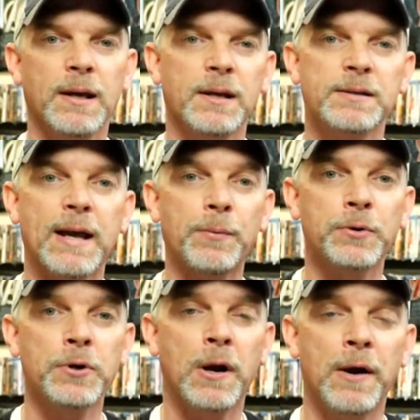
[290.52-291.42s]
is that
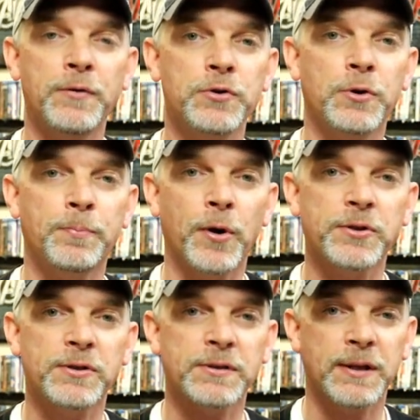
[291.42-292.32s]
whenever you're
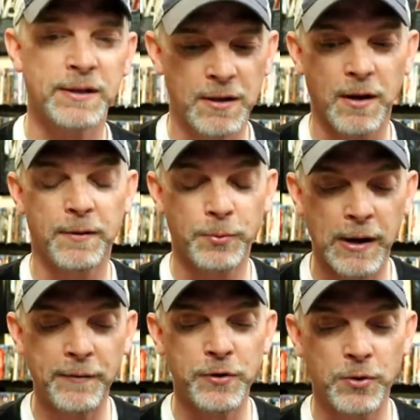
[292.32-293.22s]
purchasing,
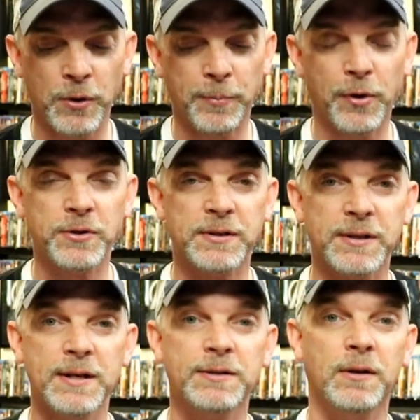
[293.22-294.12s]
whenever you're going to purchase
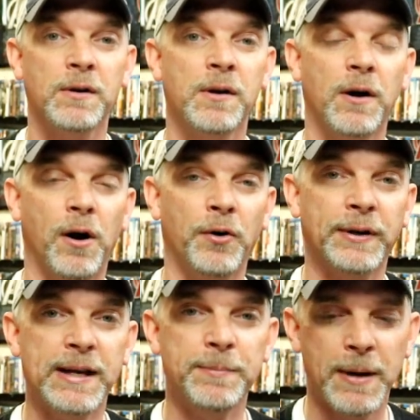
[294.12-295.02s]
these on
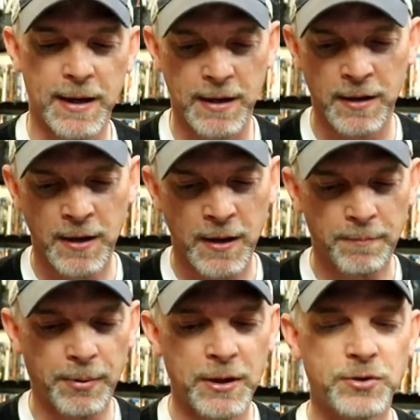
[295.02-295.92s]
eBay,
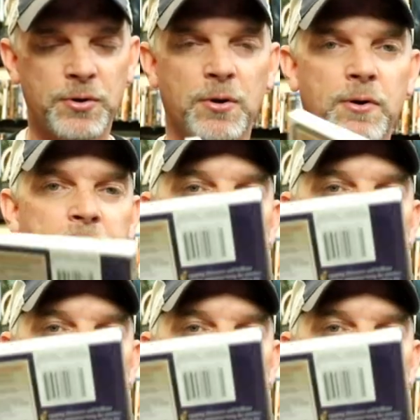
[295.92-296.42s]
be sure